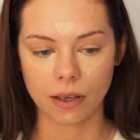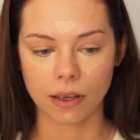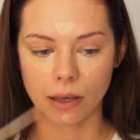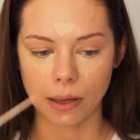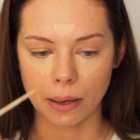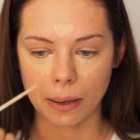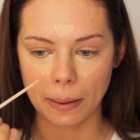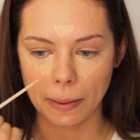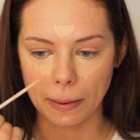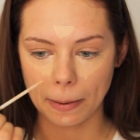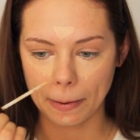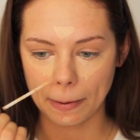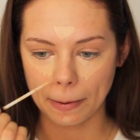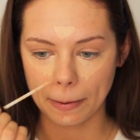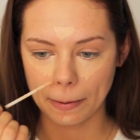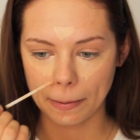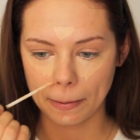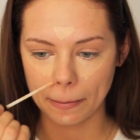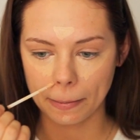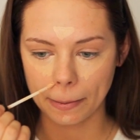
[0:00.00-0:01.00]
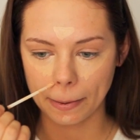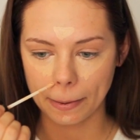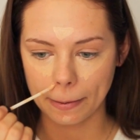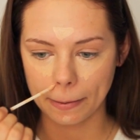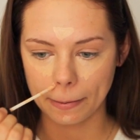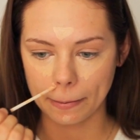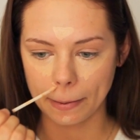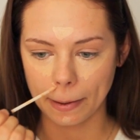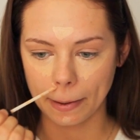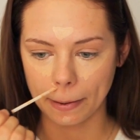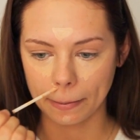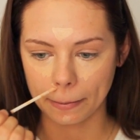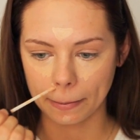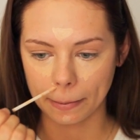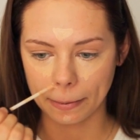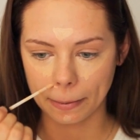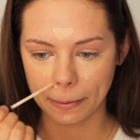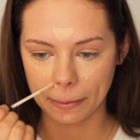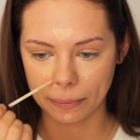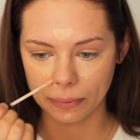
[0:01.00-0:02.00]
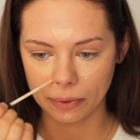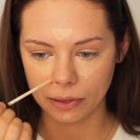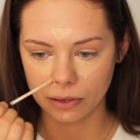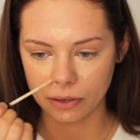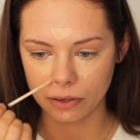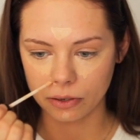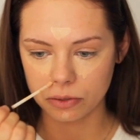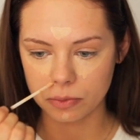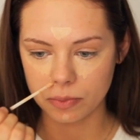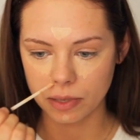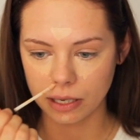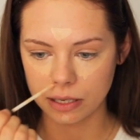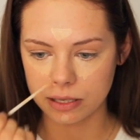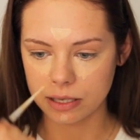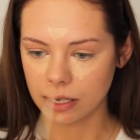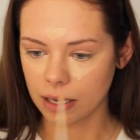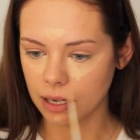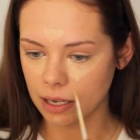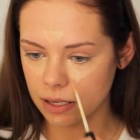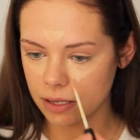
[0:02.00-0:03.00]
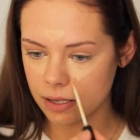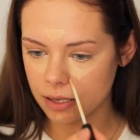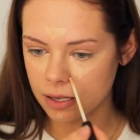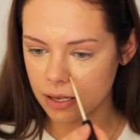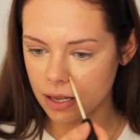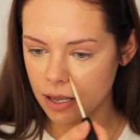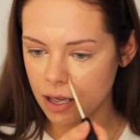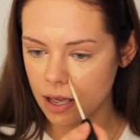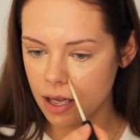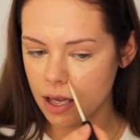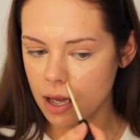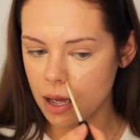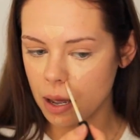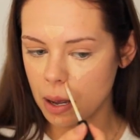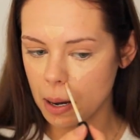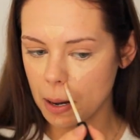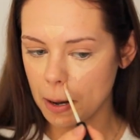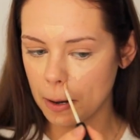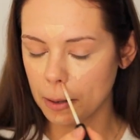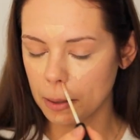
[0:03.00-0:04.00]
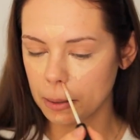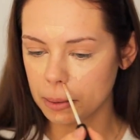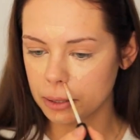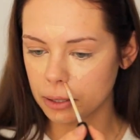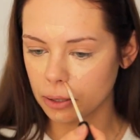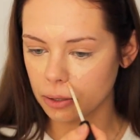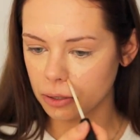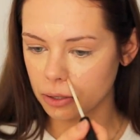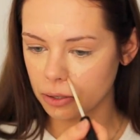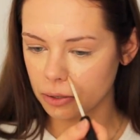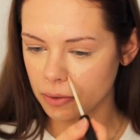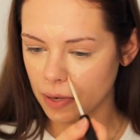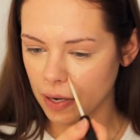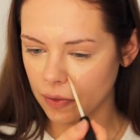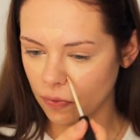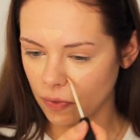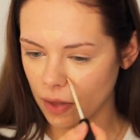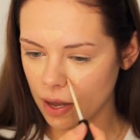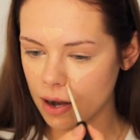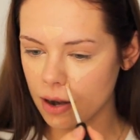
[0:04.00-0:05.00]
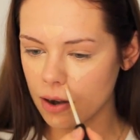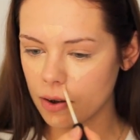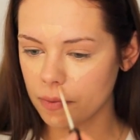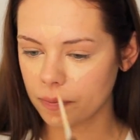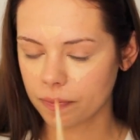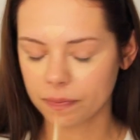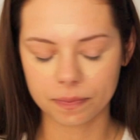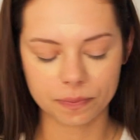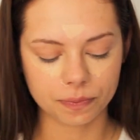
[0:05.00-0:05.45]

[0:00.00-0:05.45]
and a bit around the nose, because it gets darker right there.